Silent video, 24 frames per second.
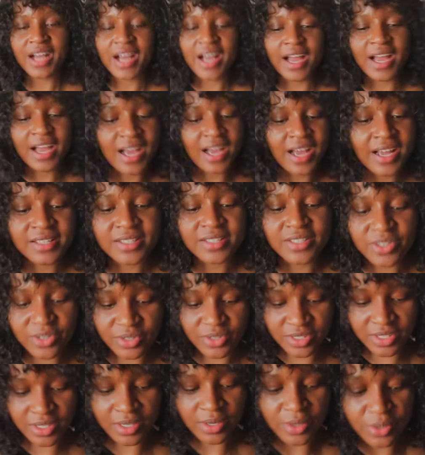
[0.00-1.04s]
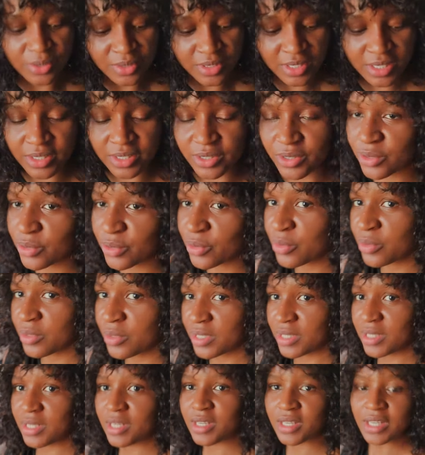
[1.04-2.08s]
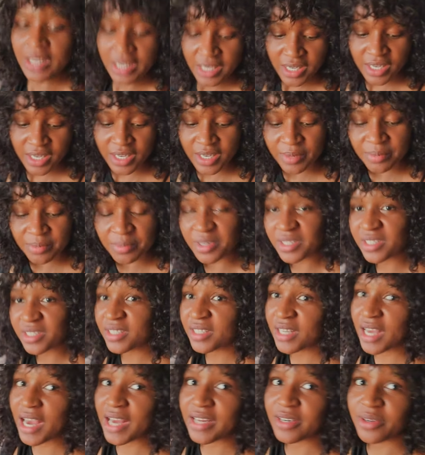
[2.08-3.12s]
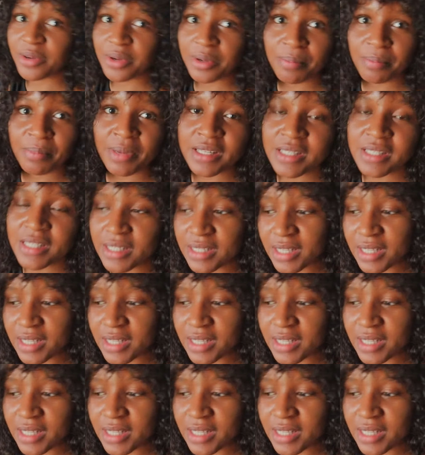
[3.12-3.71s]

I had such a long day in school today, but the annoying part